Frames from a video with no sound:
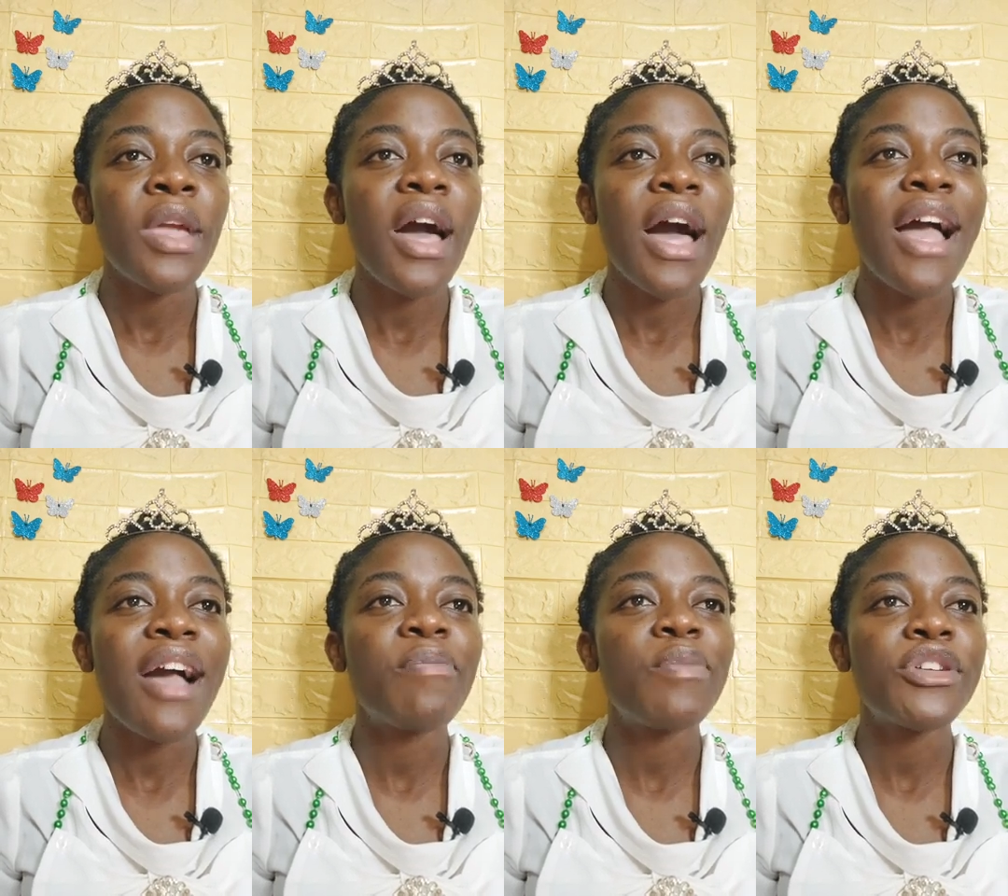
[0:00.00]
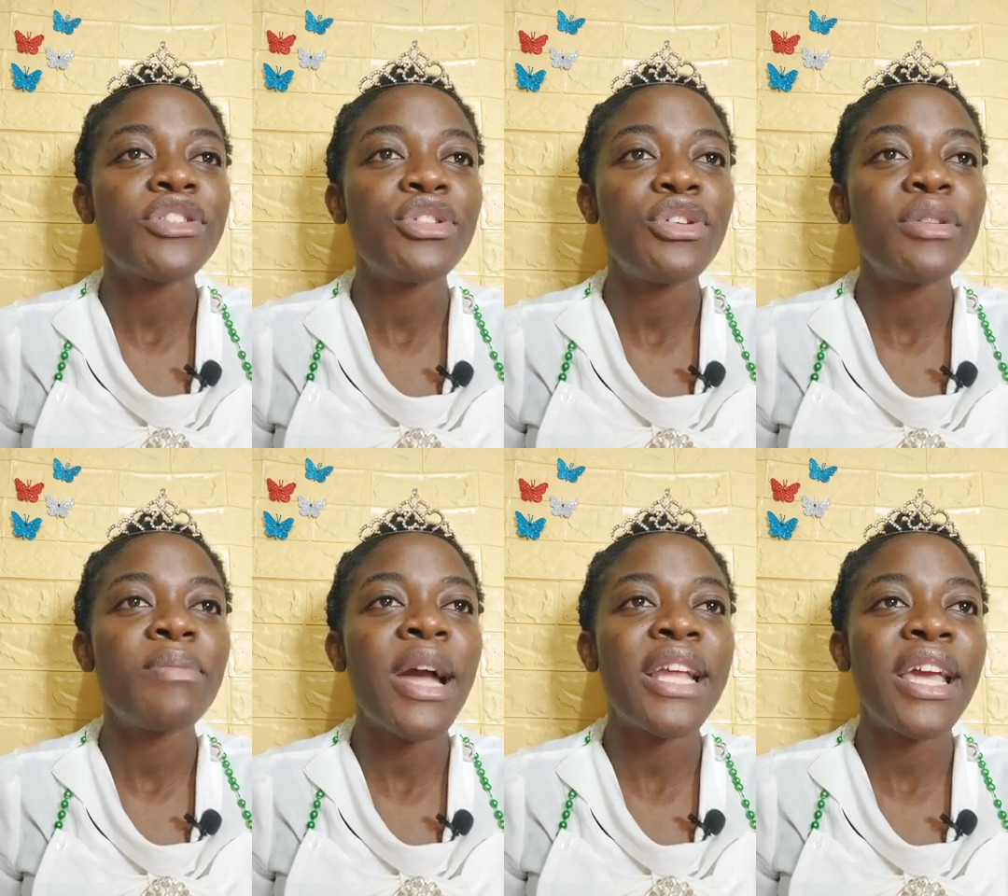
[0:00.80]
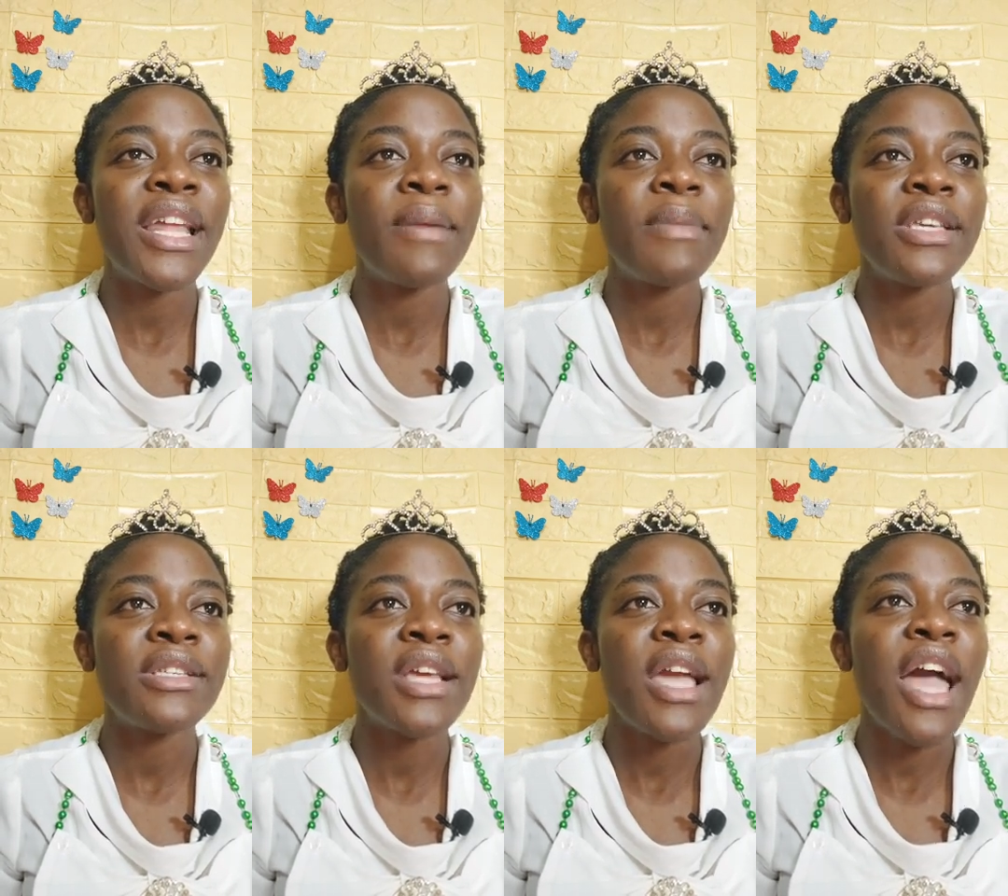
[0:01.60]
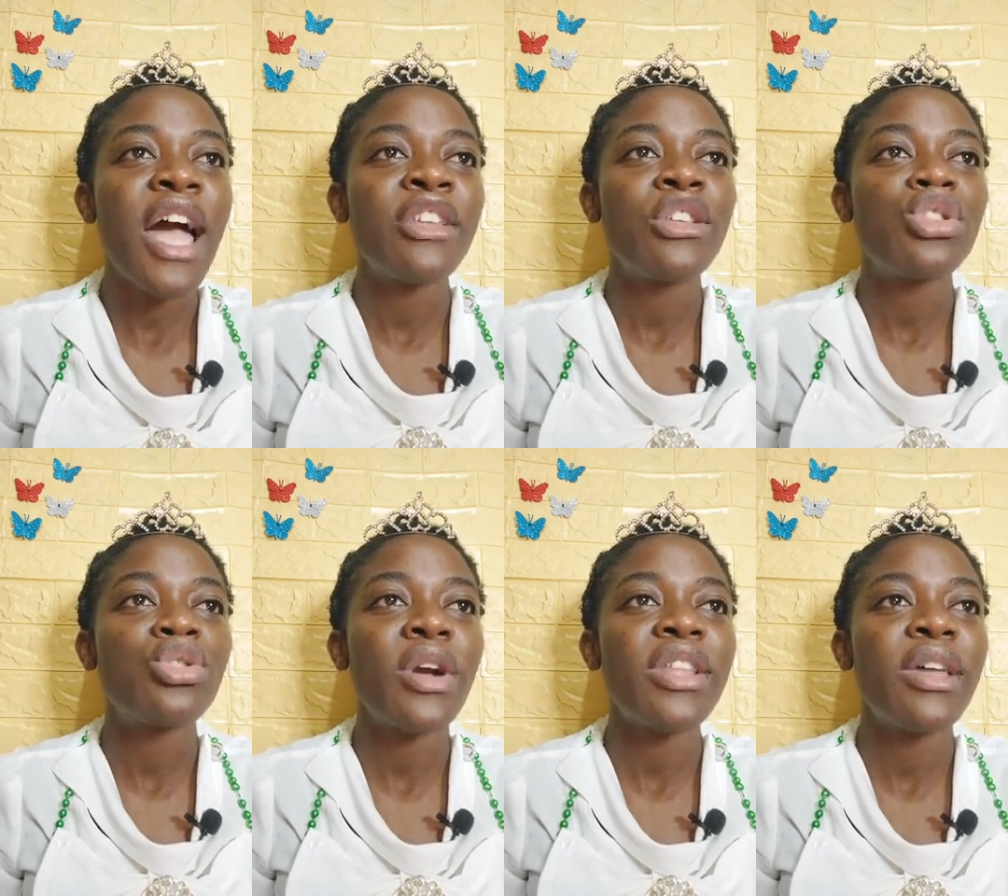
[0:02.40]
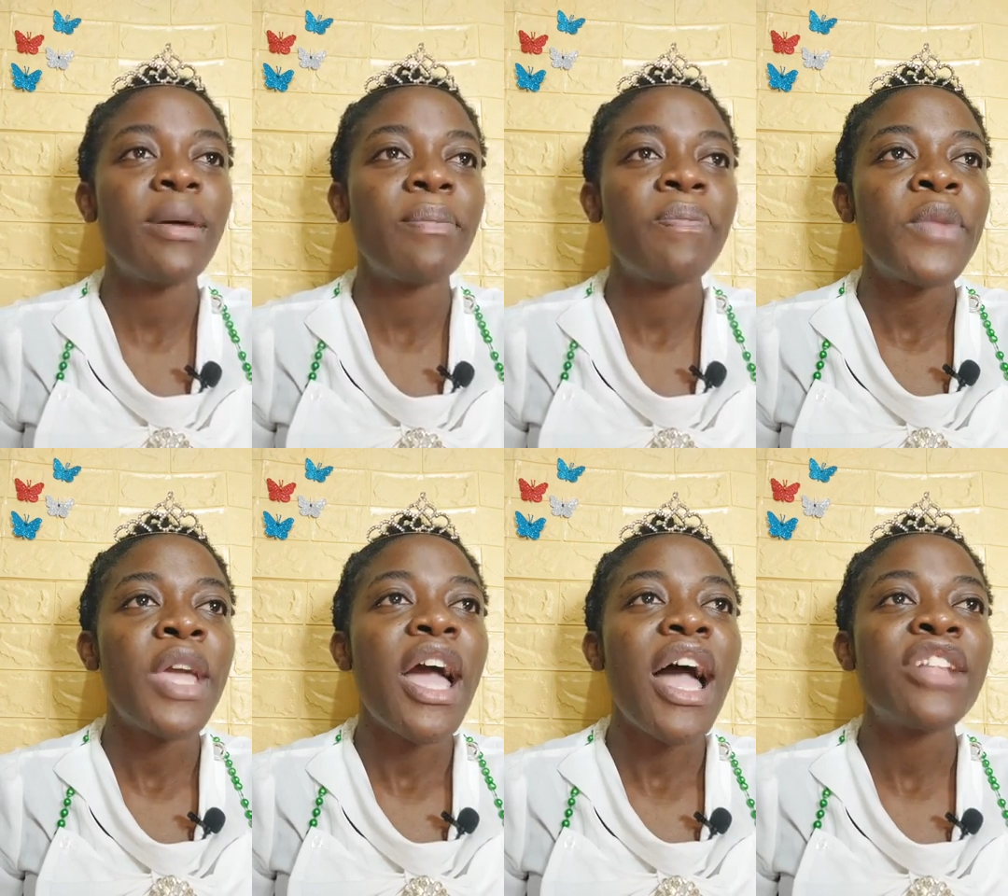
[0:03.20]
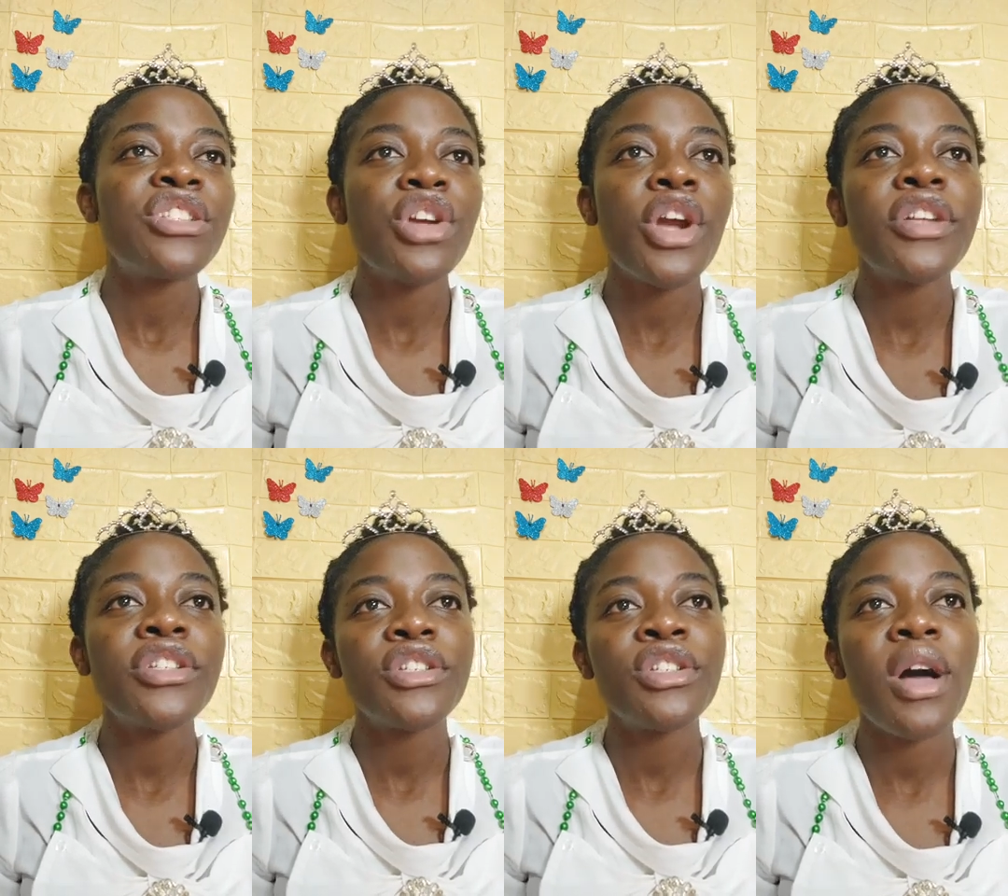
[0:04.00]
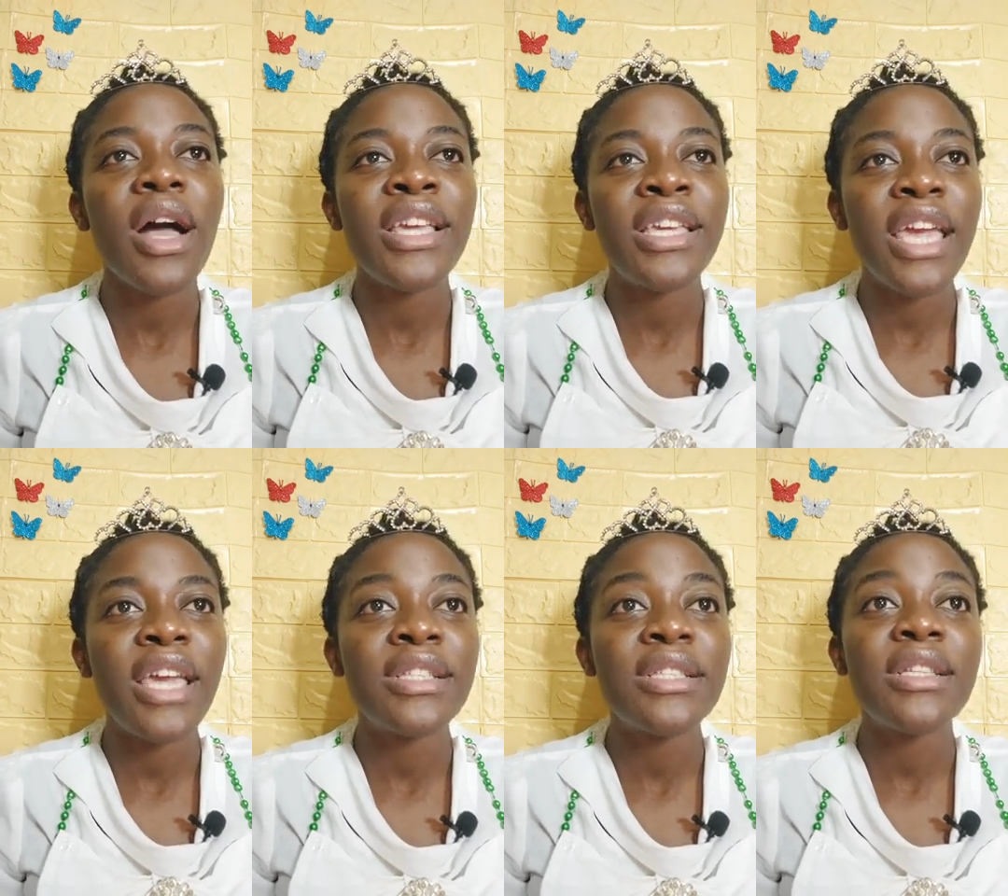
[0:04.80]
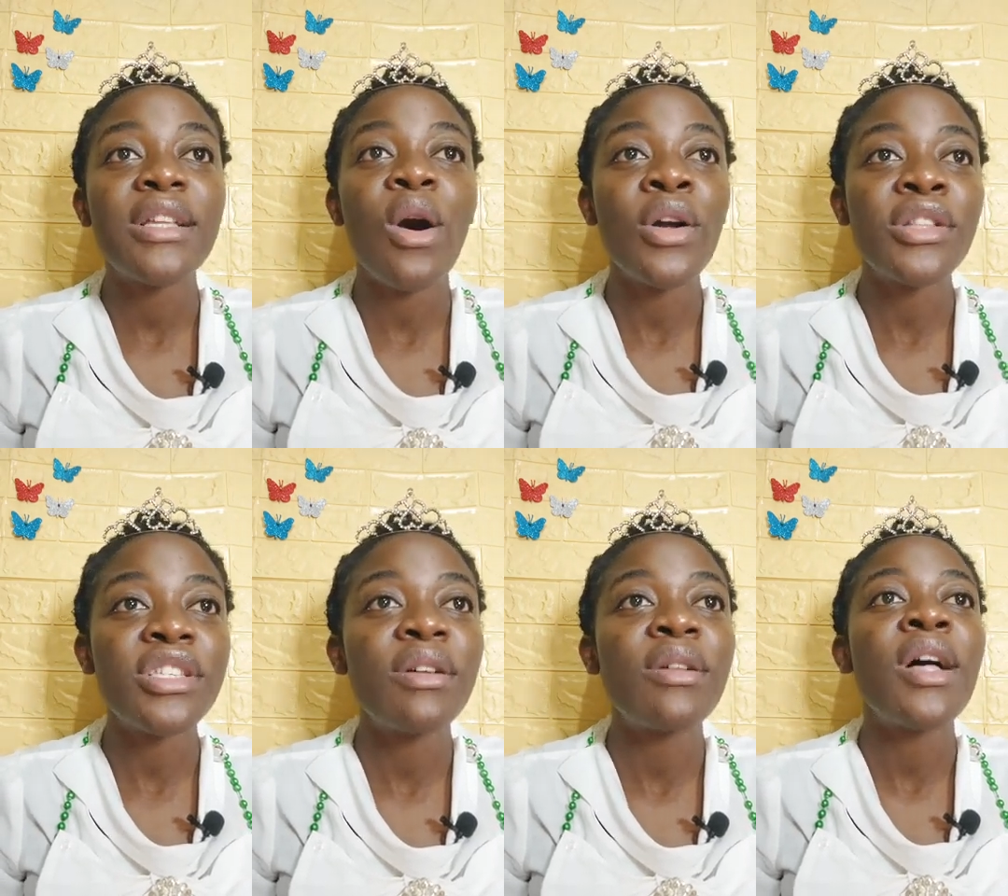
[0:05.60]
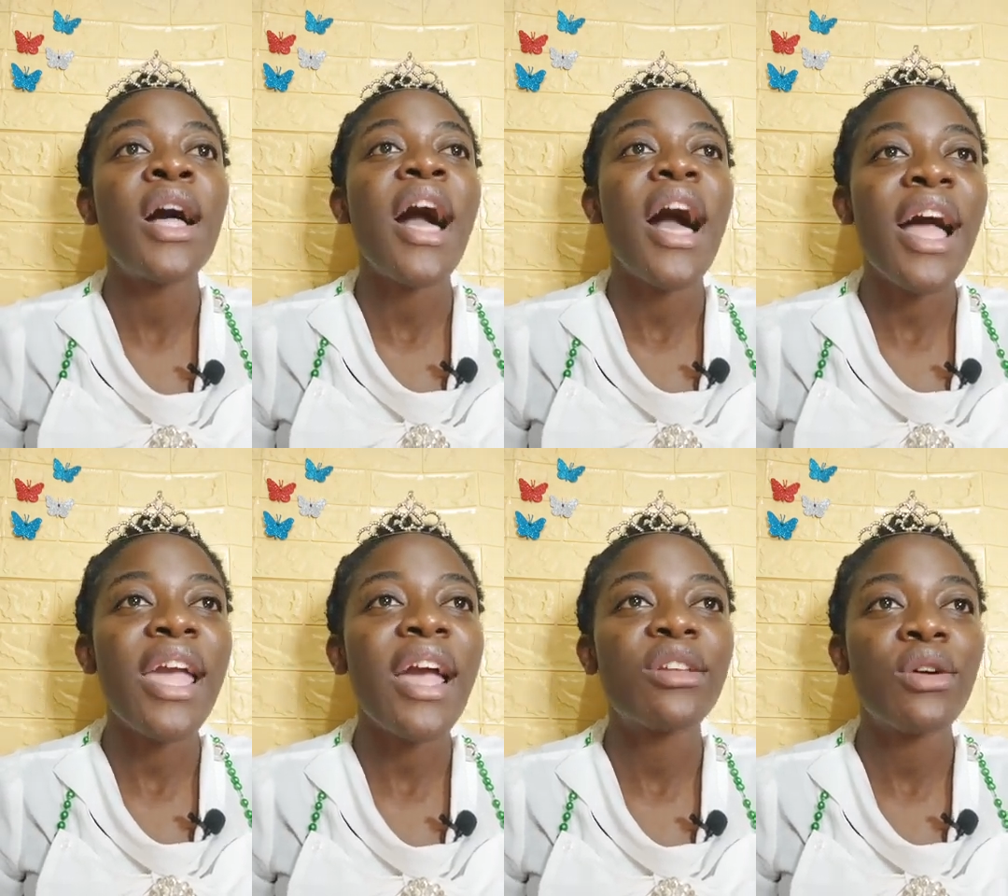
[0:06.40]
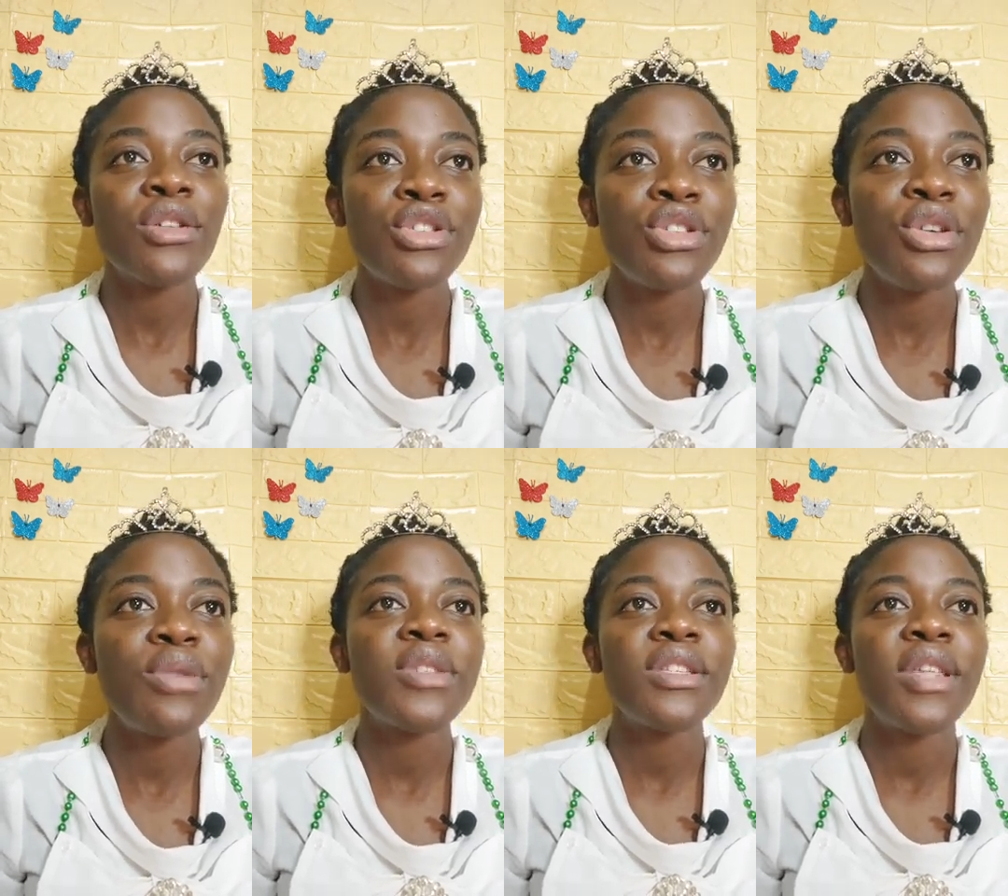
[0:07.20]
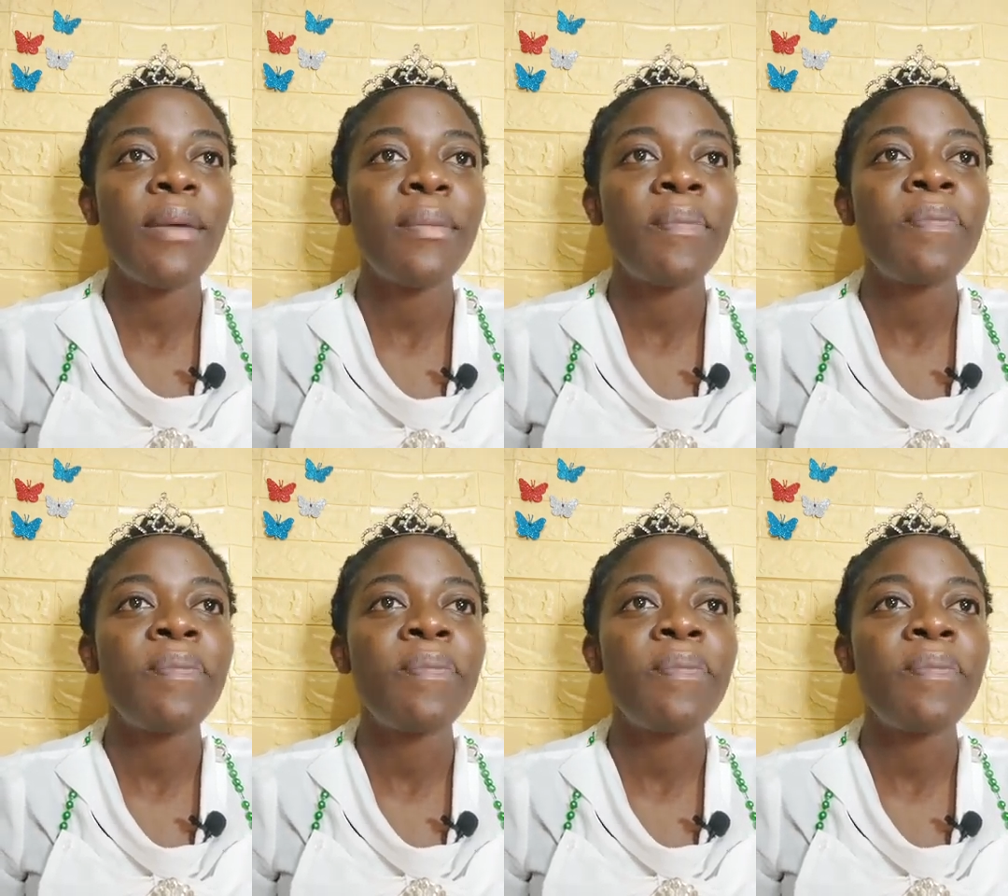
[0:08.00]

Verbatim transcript: I have pursued mine enemies, and destroyed them, and turned not again until I had consumed them.